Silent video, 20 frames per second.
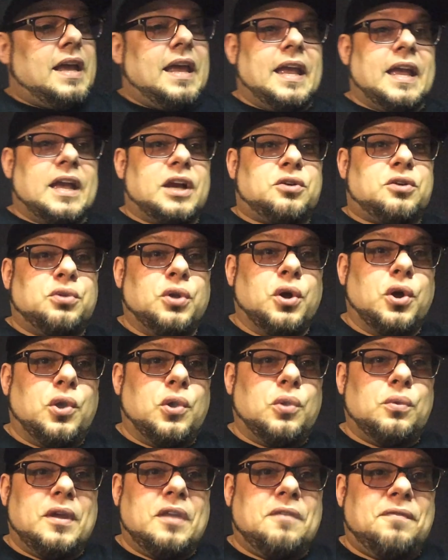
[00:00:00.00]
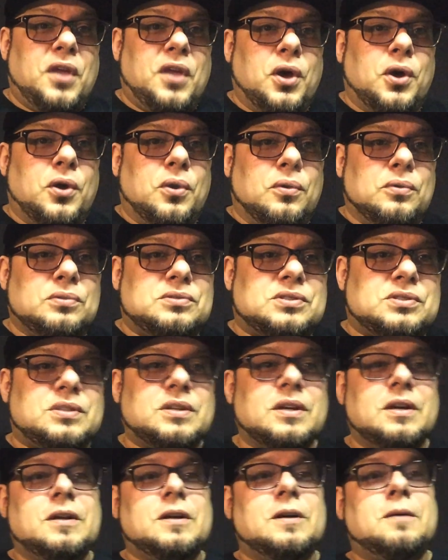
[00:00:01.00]
and Crew reviews.
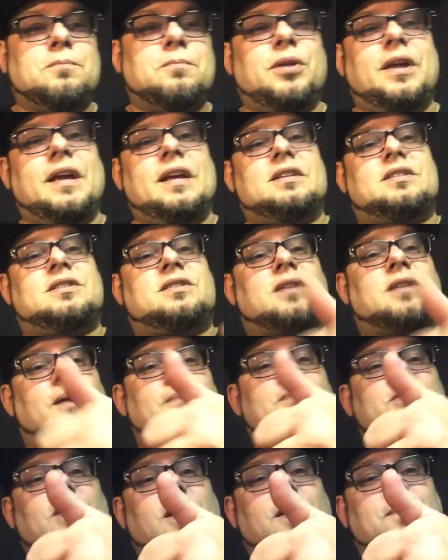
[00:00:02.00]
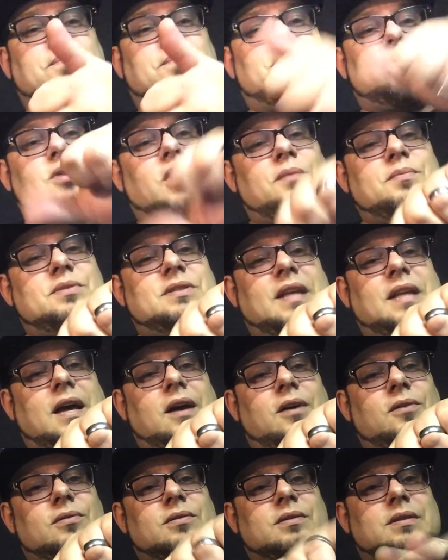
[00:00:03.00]
Please thumbs up, thumbs
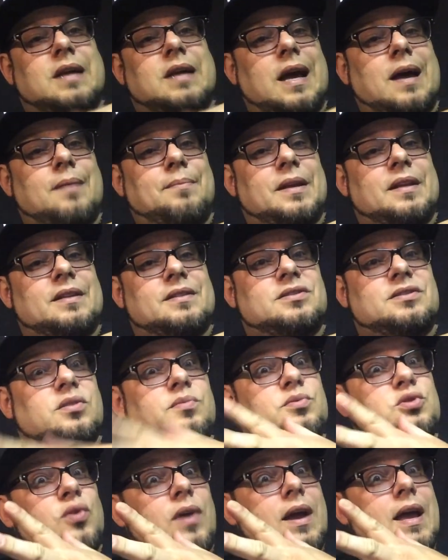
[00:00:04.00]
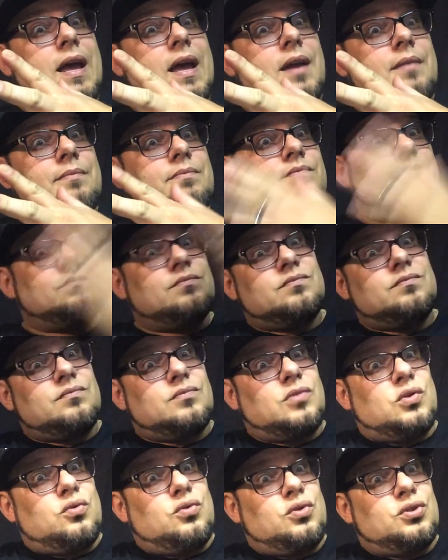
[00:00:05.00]
down, comment, subscribe,
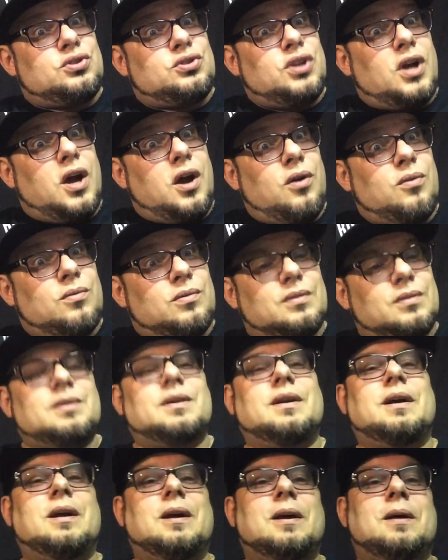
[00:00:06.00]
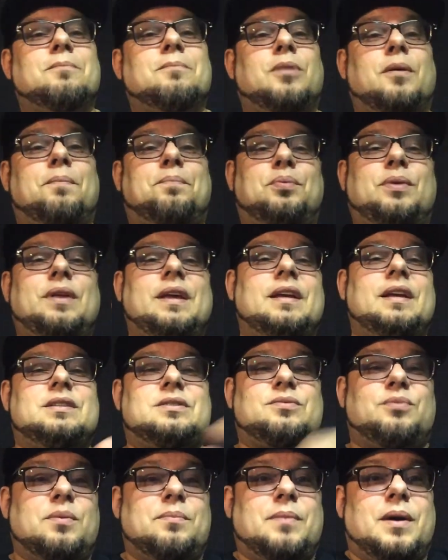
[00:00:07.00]
or don't. But
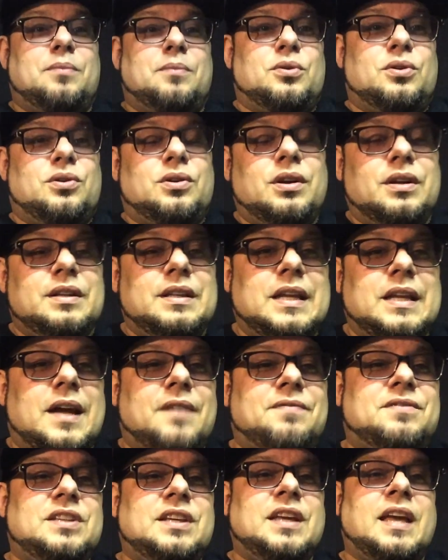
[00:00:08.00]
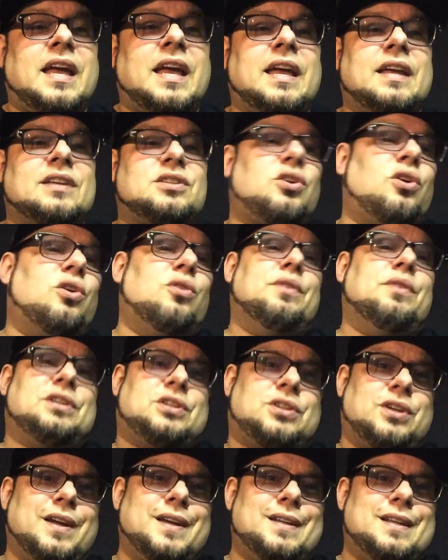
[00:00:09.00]
please remember, the FDA is always
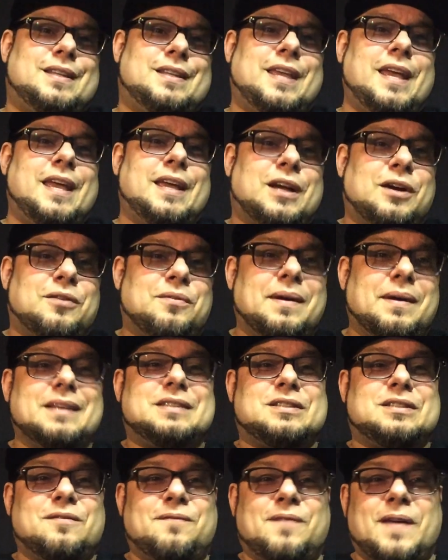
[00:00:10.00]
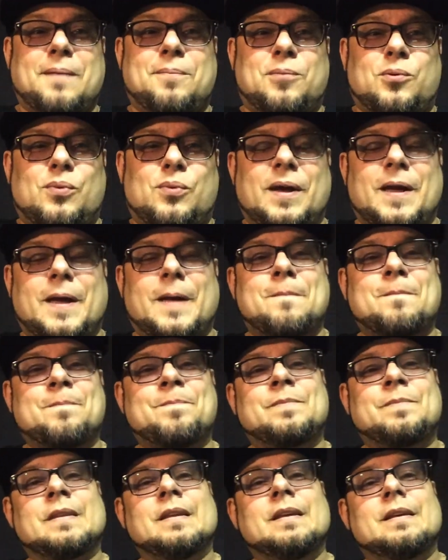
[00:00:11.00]
trying to take our rights to vape away.
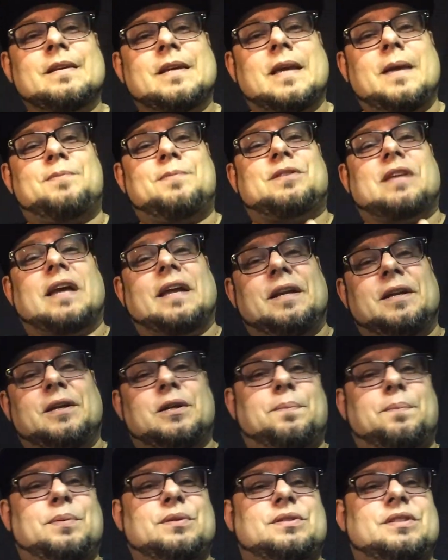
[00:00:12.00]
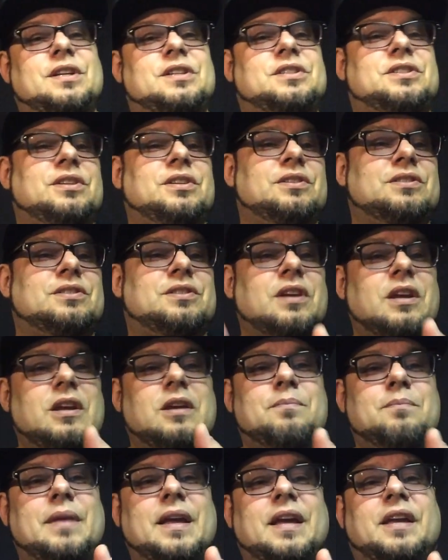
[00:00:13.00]
Keep signing your petitions,
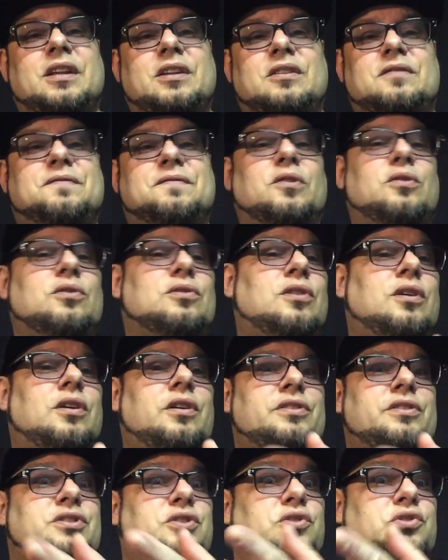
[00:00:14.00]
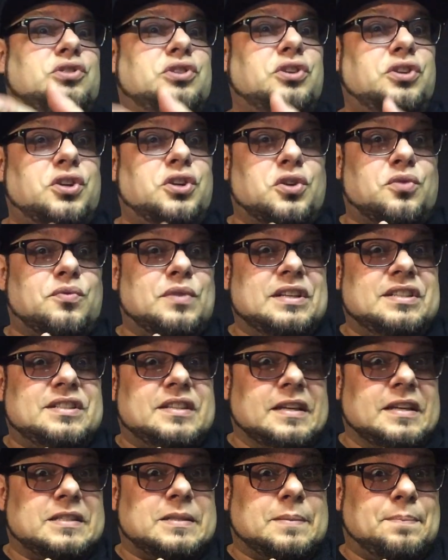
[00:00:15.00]
making your phone calls, using your
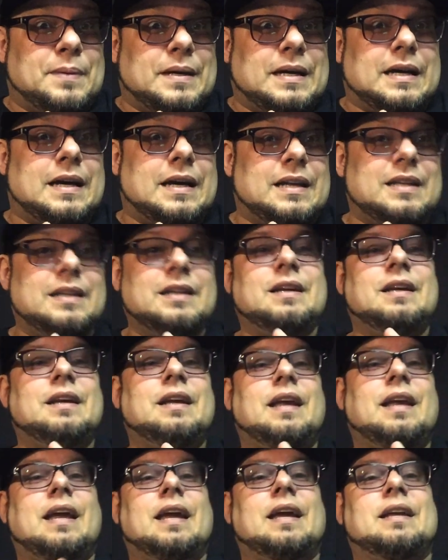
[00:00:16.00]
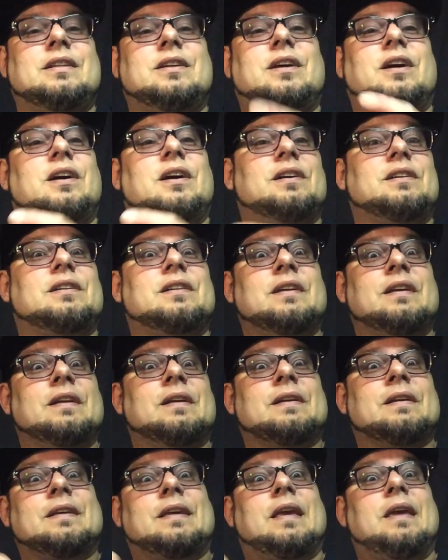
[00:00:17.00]
resist bot, and uh,
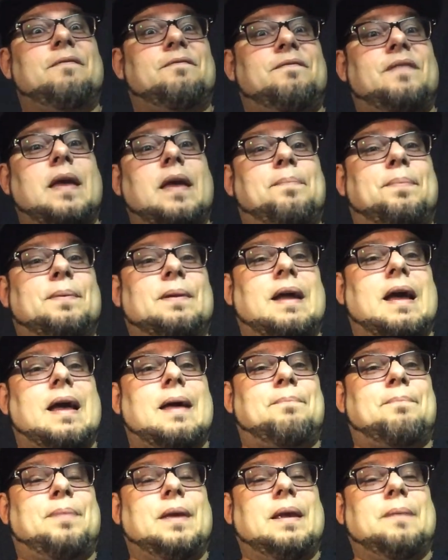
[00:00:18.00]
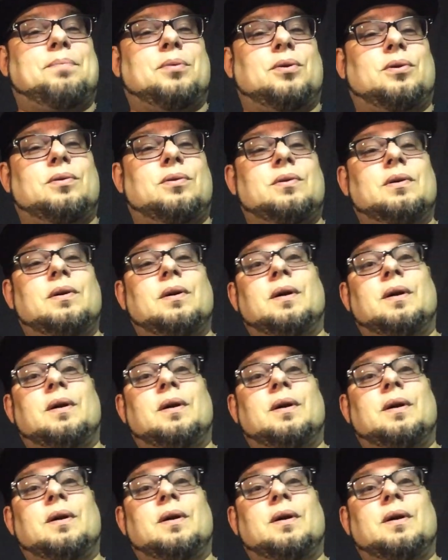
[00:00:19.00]
keep vaping on, people.